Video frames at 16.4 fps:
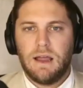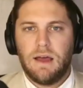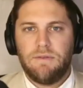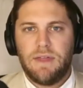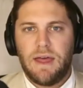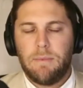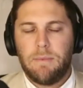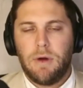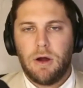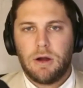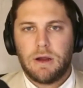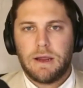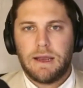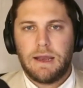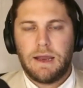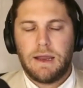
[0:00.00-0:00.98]
that,
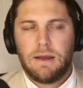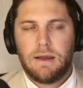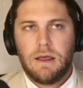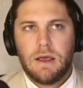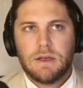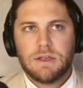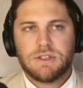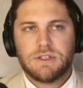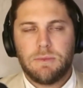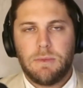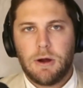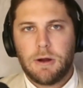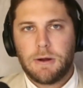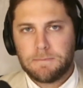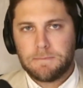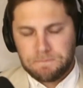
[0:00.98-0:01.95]
Mark. And so,
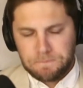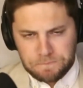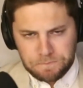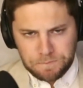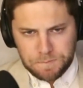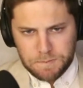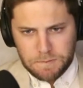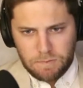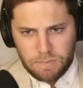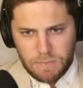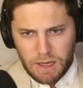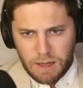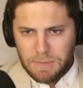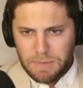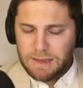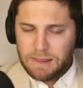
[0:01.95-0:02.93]
Mark,
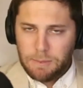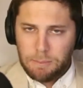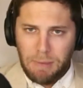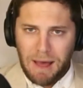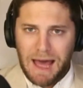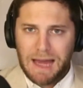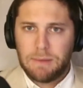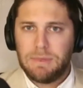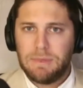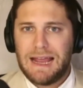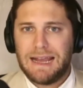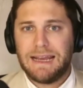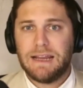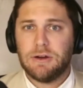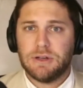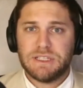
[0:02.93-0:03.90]
I mean, the bottom
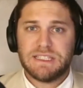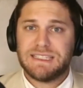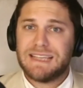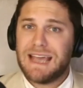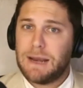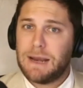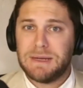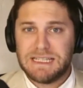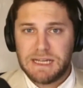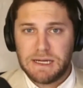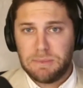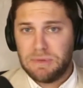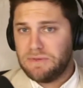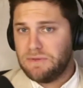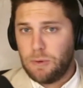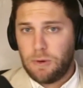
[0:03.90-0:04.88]
line here is it's got to be done
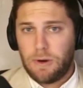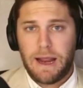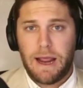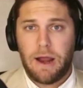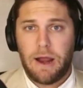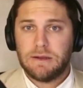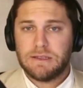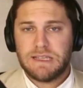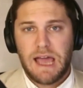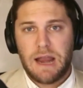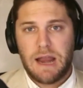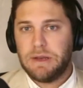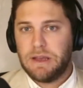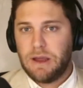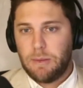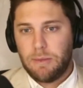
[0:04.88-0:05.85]
beforehand. It's got to
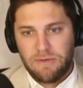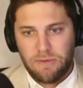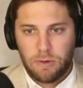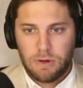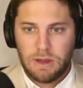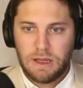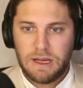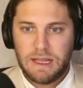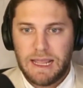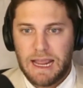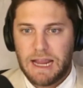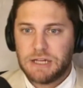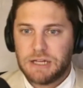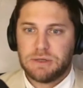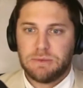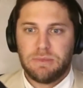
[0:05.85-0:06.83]
be done before
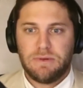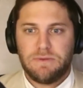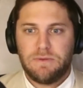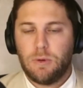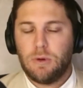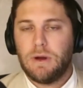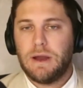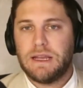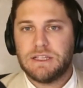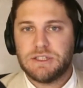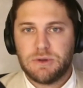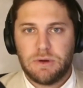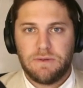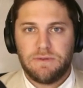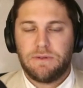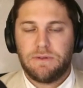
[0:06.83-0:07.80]
litigation, before any
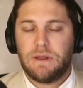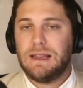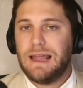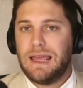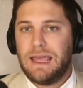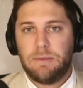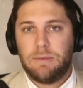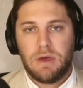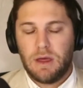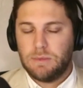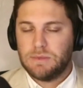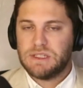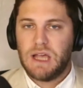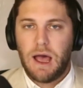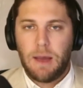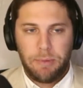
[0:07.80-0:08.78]
sort of claim
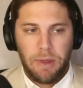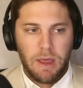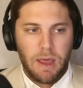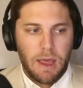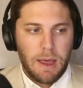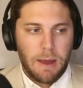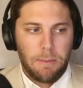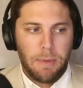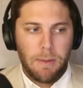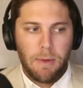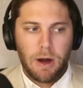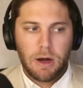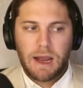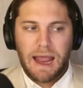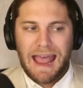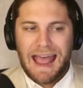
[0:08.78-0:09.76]
comes up. But
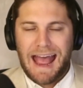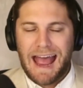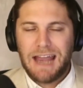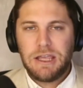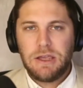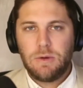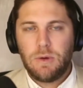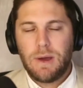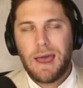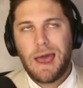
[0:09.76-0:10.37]
Mark, how